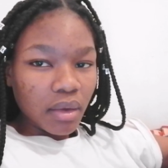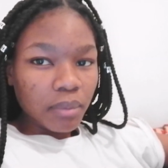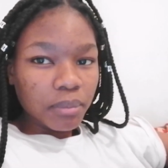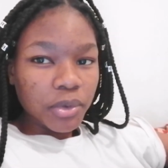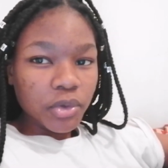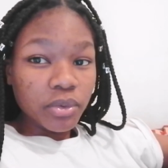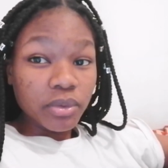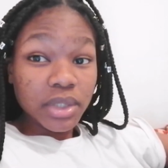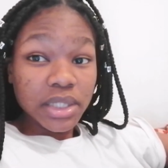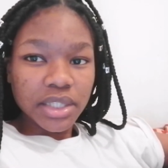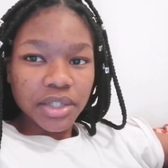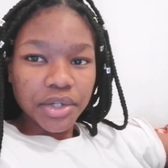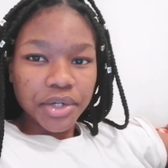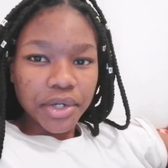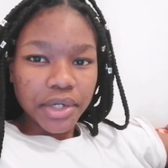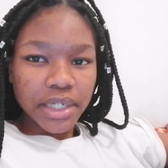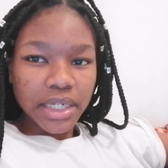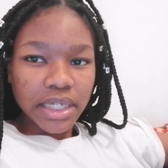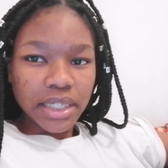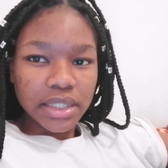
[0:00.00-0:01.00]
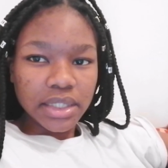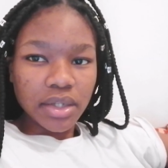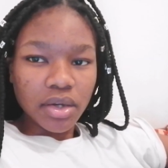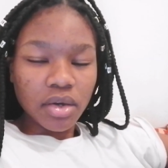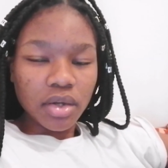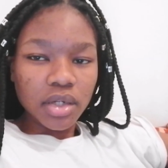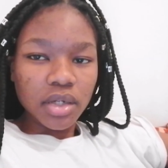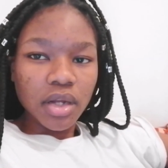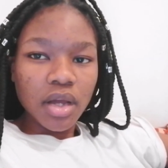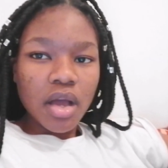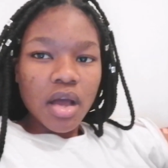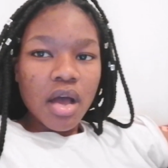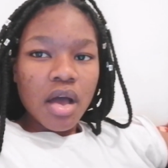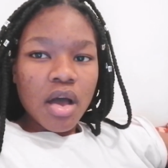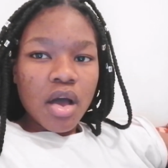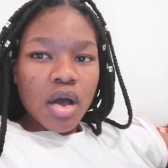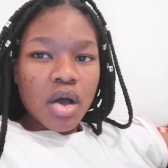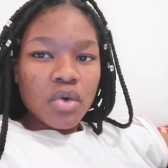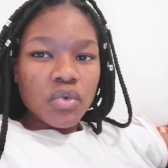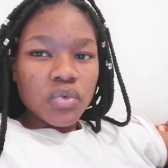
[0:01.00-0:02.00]
um, you will see her later on
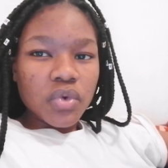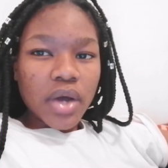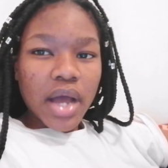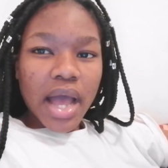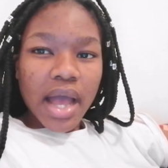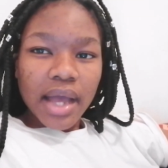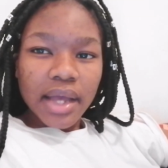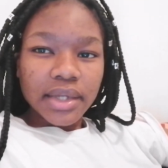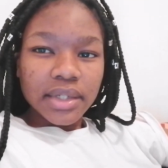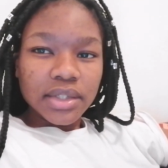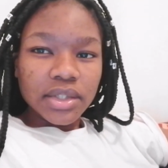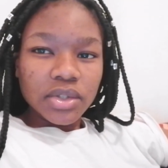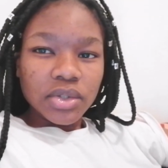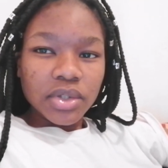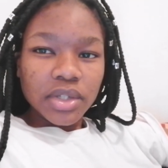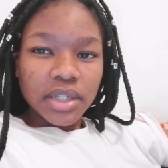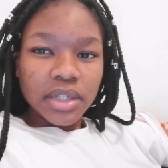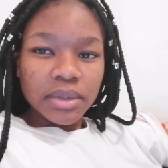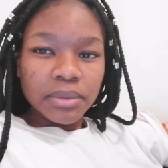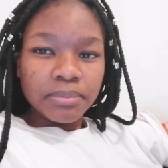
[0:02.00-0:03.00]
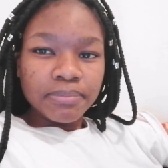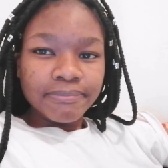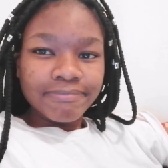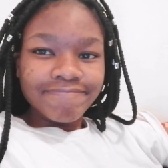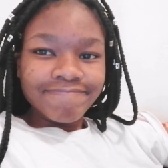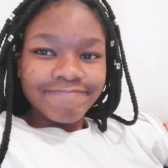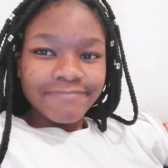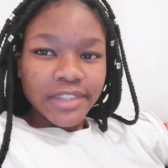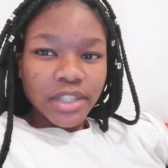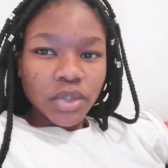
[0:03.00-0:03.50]
for ice cream